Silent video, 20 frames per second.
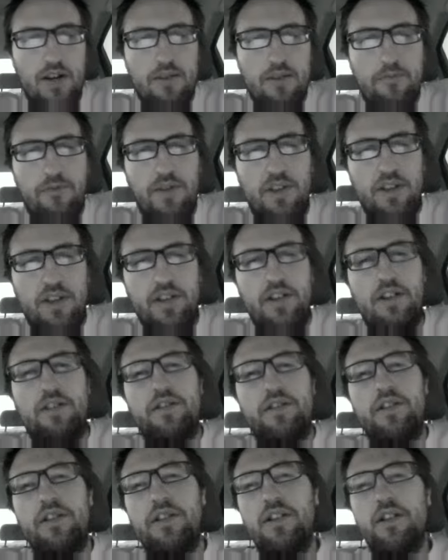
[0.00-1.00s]
Yeah, the
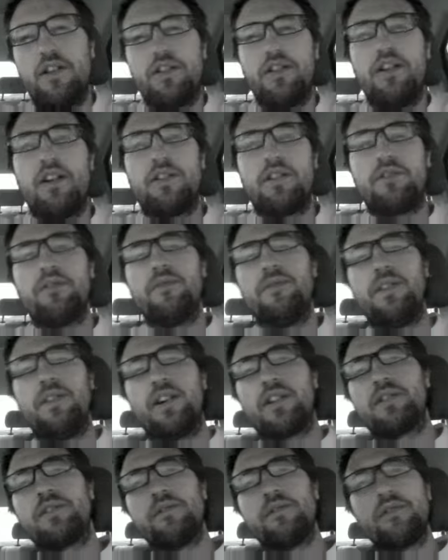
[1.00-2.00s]
Dutch national flag
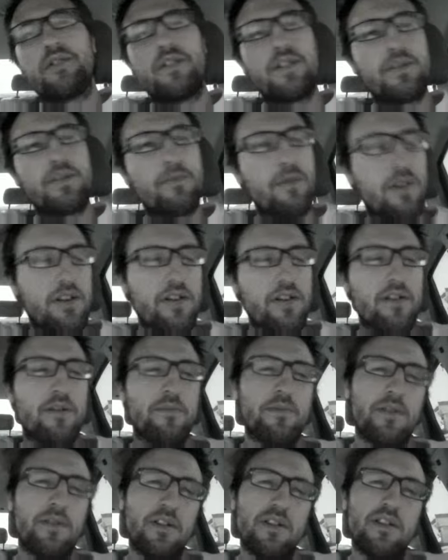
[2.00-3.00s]
solution is pretty good,
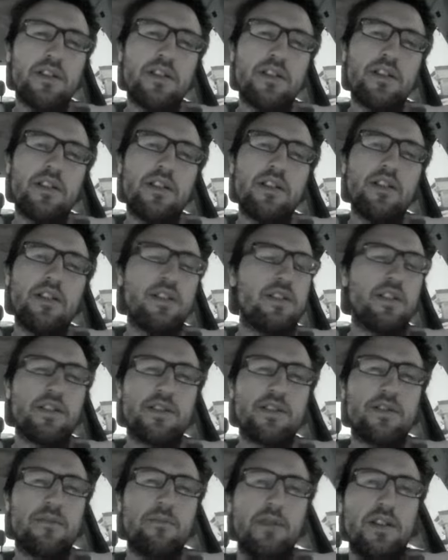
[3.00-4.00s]
but it
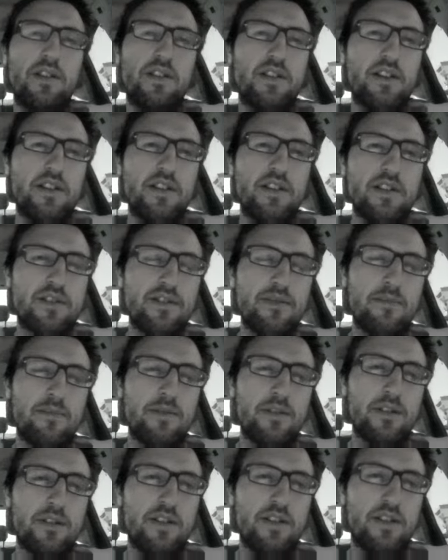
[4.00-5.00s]
doesn't maintain the
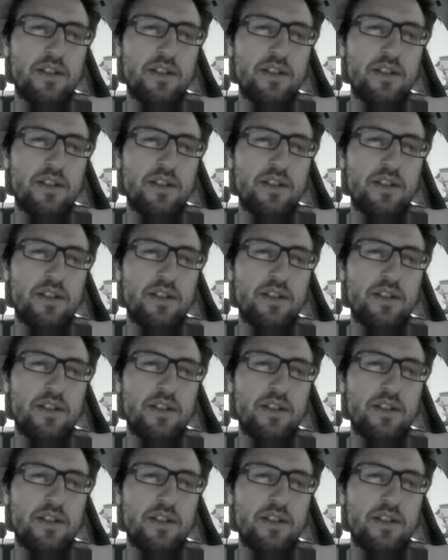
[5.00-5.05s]
stability.